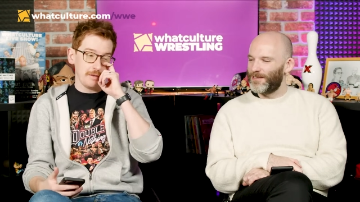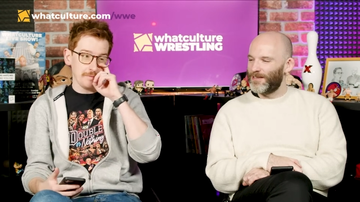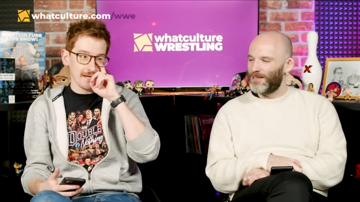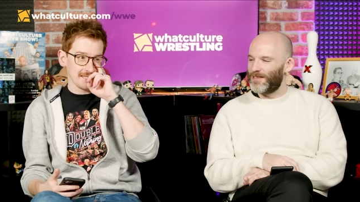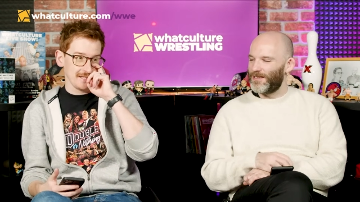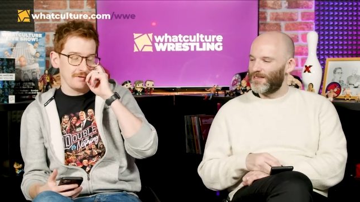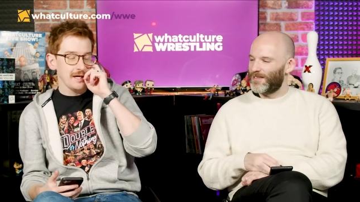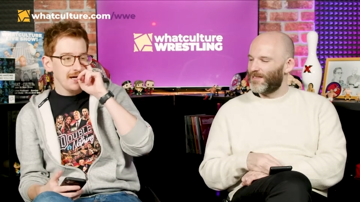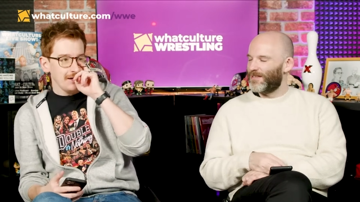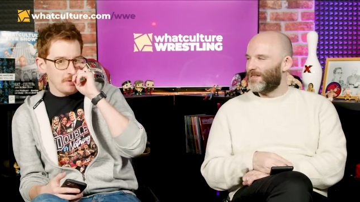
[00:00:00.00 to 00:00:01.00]
Speaker 1: be massive
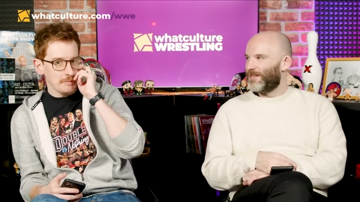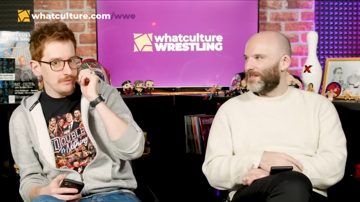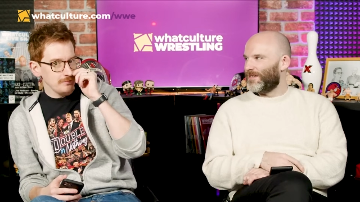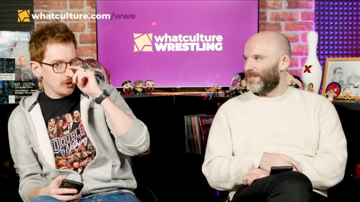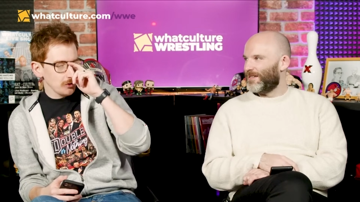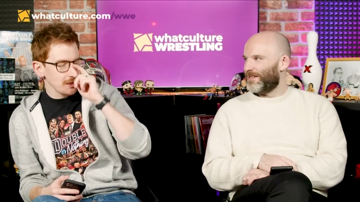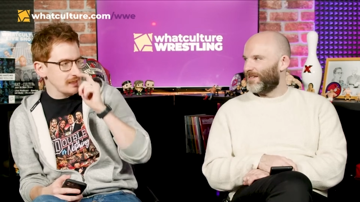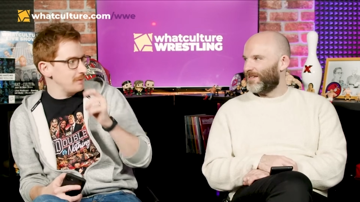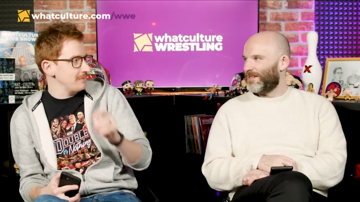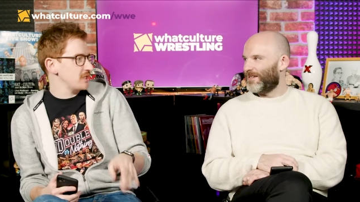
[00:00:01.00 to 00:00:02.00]
people took this
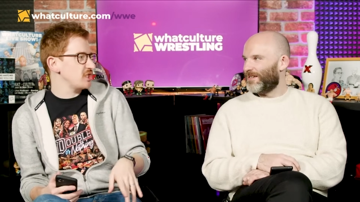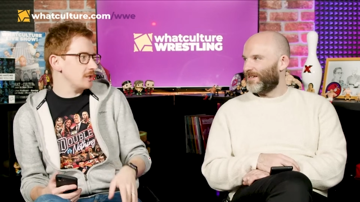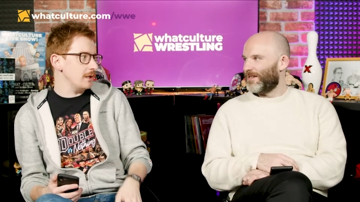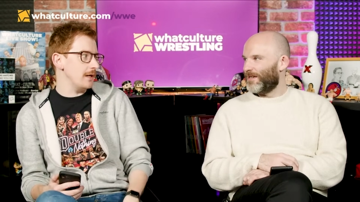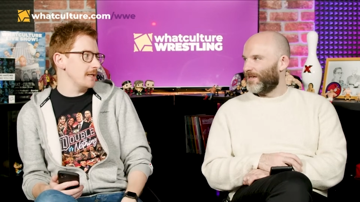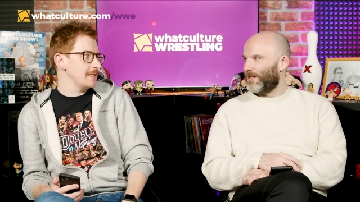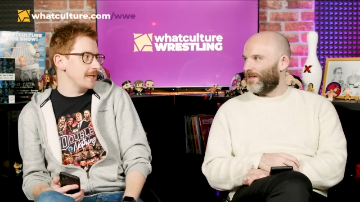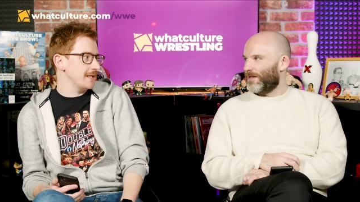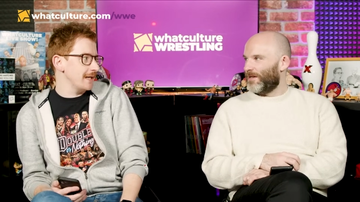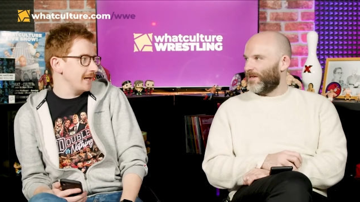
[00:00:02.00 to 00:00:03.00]
as a bit of a sly
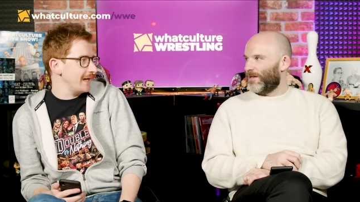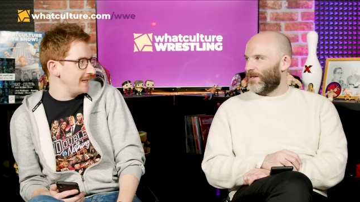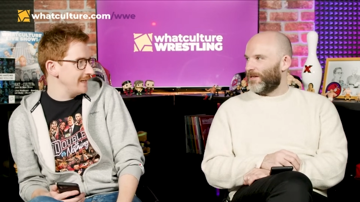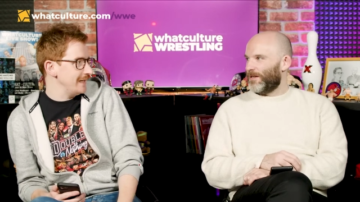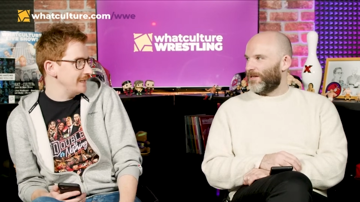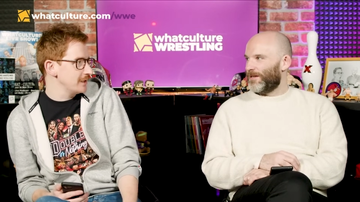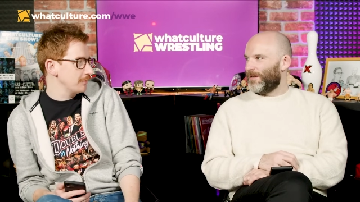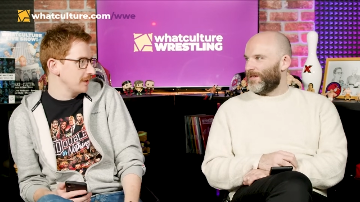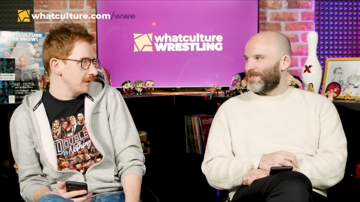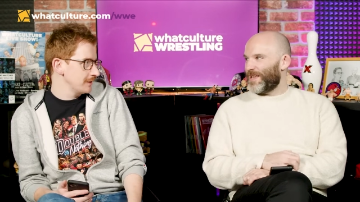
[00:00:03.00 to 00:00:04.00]
dig at
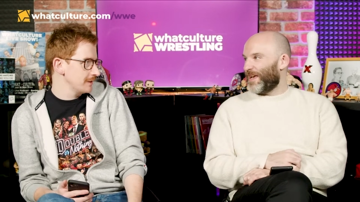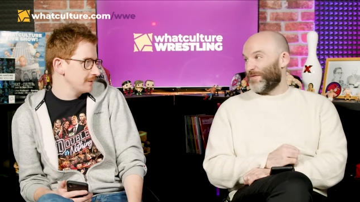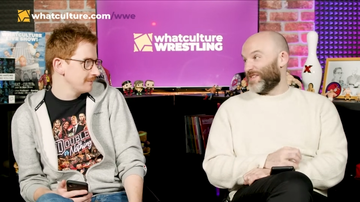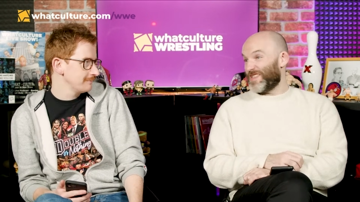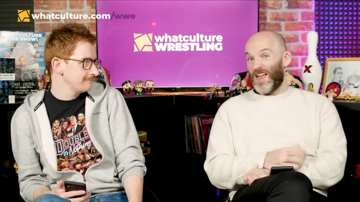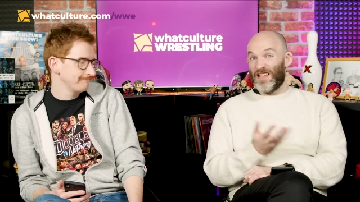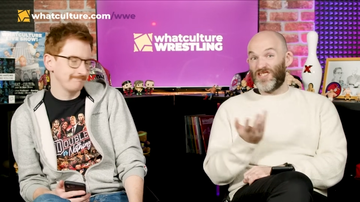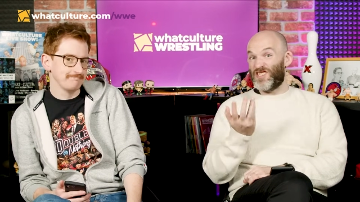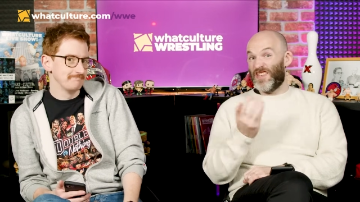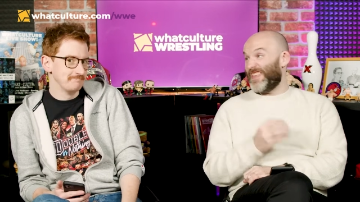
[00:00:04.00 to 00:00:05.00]
AEW. It's not even sly;
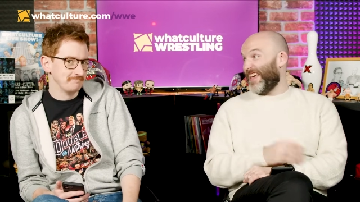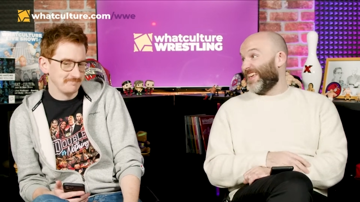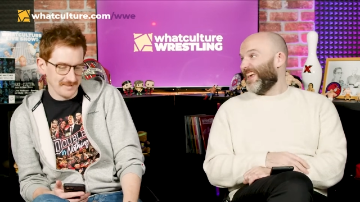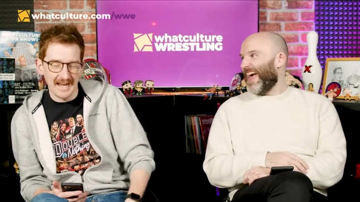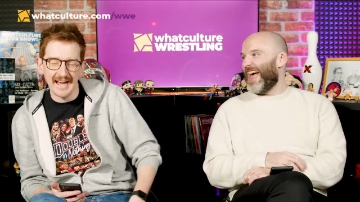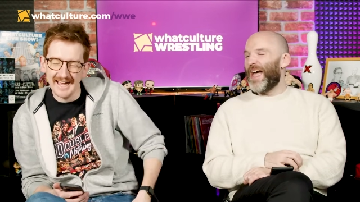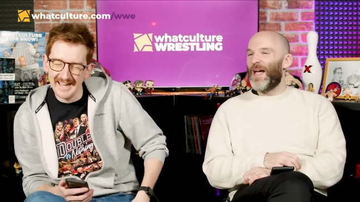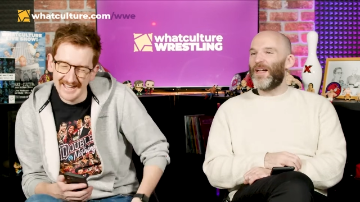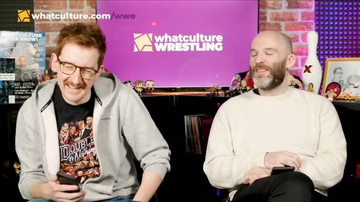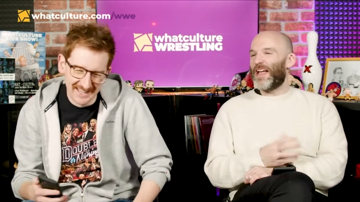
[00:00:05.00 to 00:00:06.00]
it's just mm, a dig.
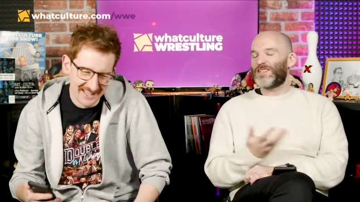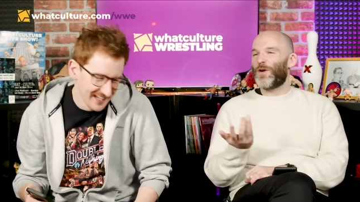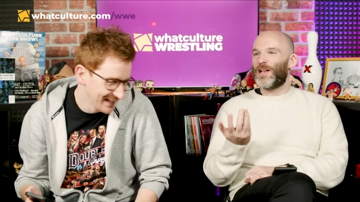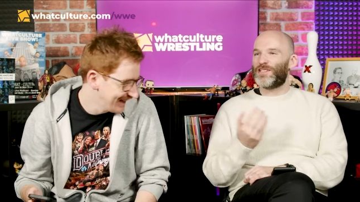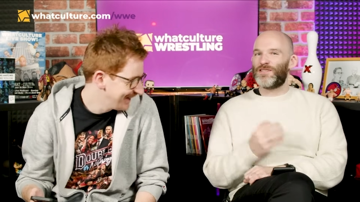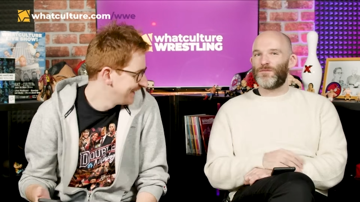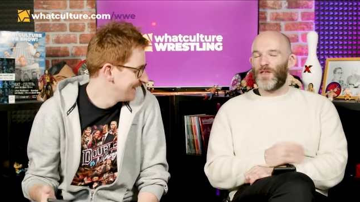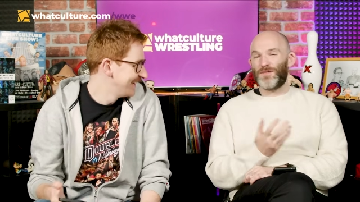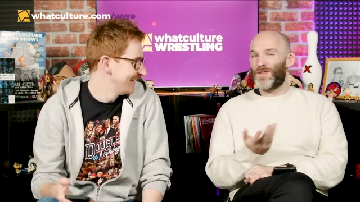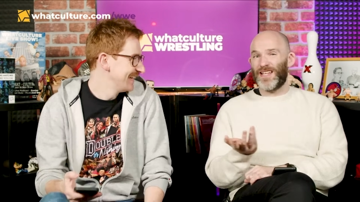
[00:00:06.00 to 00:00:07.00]
Yeah, uh, and
Speaker 2: that's why it's,
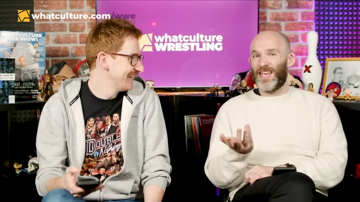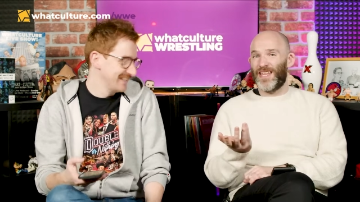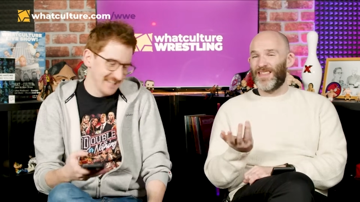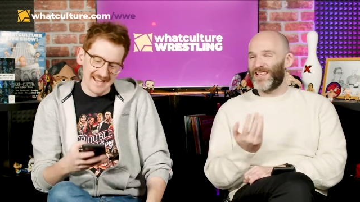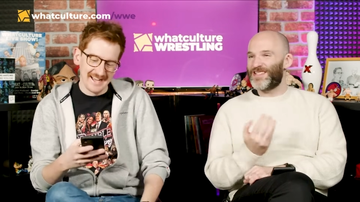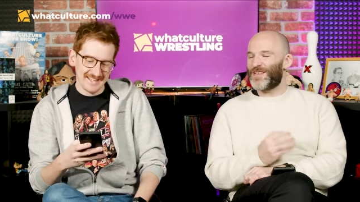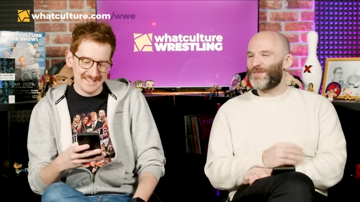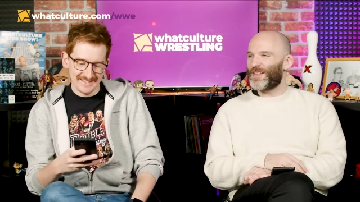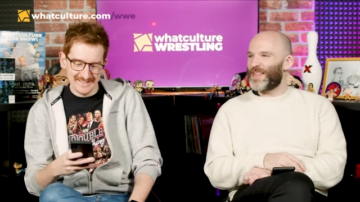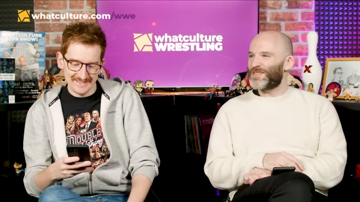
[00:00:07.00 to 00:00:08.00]
it's funny. Yeah. Like,
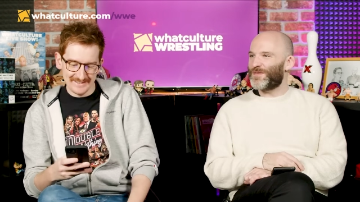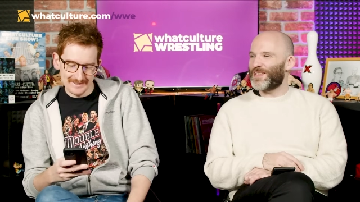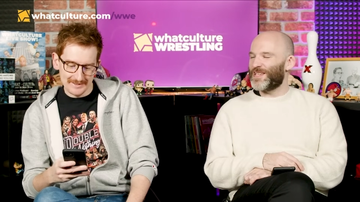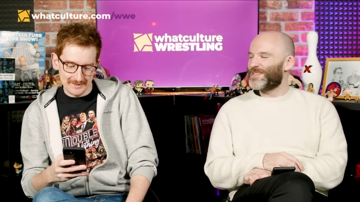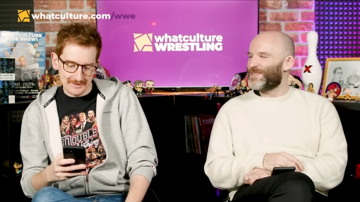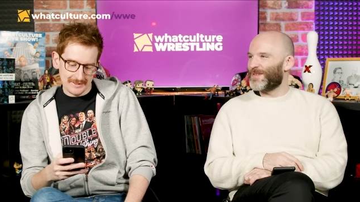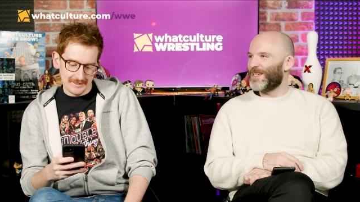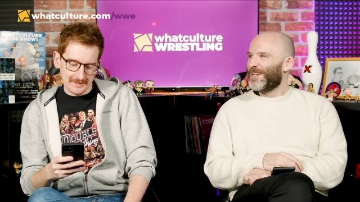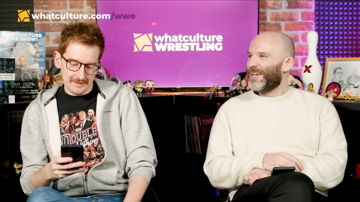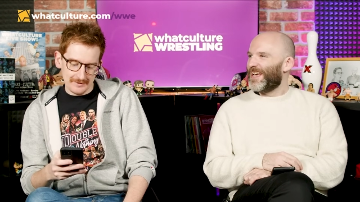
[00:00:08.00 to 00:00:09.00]
stuff like that's funny to
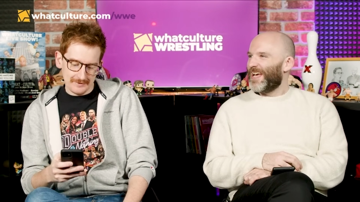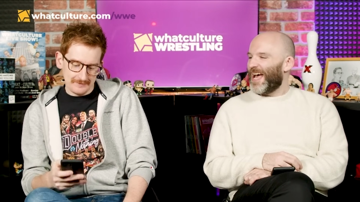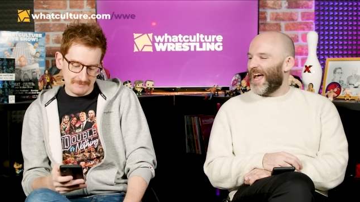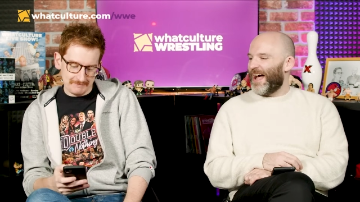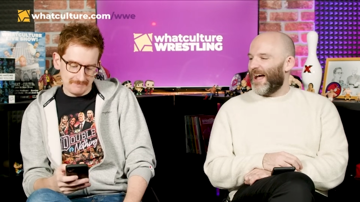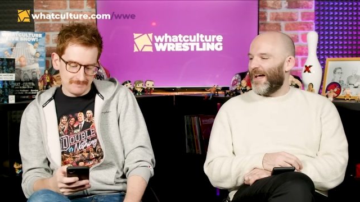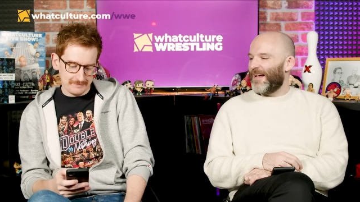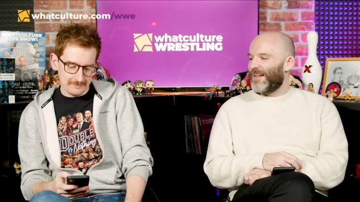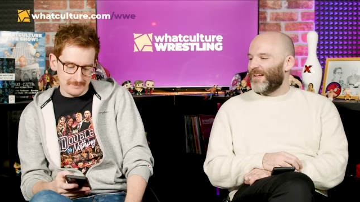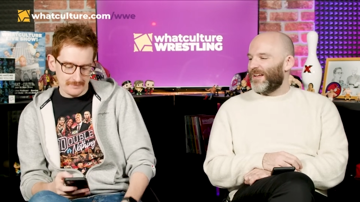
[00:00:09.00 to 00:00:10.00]
me. Uh,
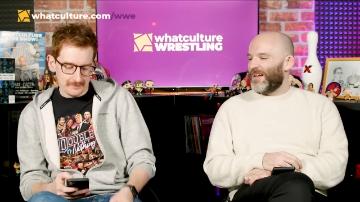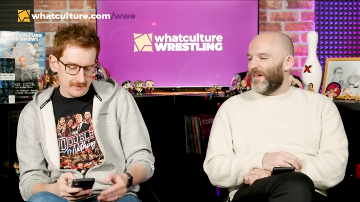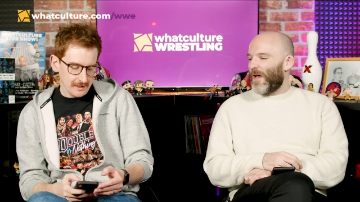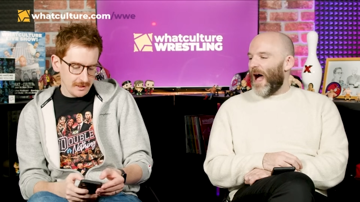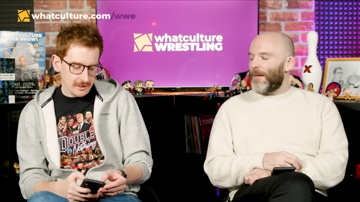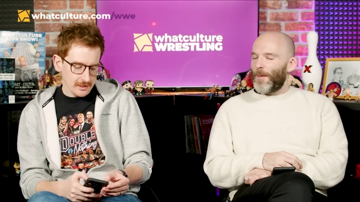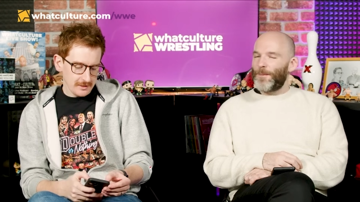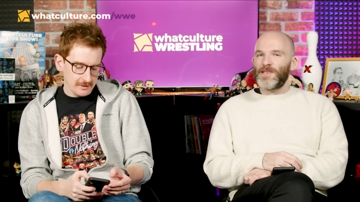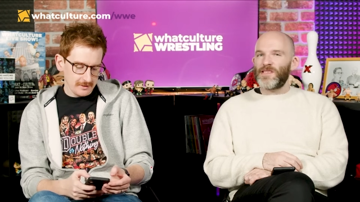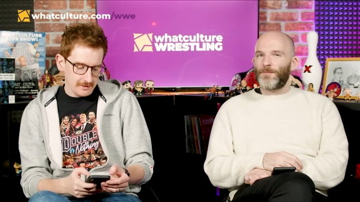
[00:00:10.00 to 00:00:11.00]
I'm a
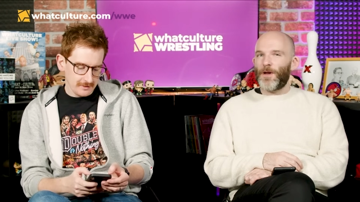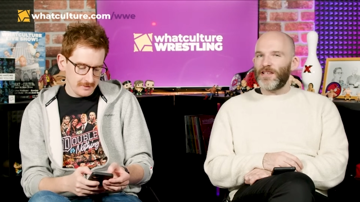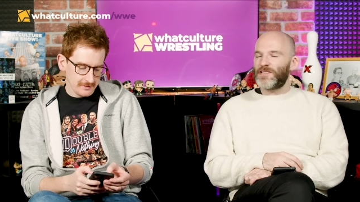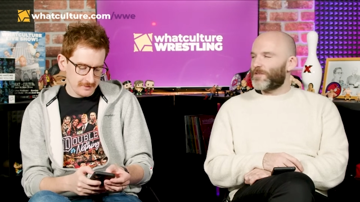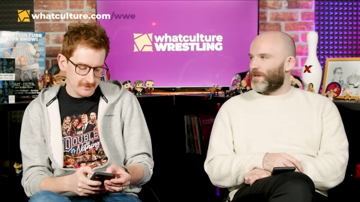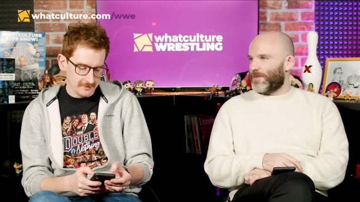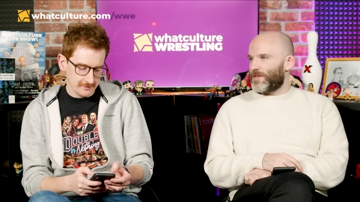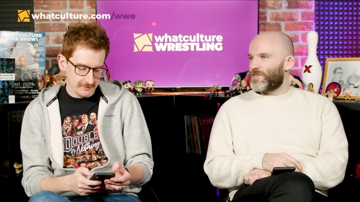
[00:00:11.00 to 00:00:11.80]
bit surprised to learn that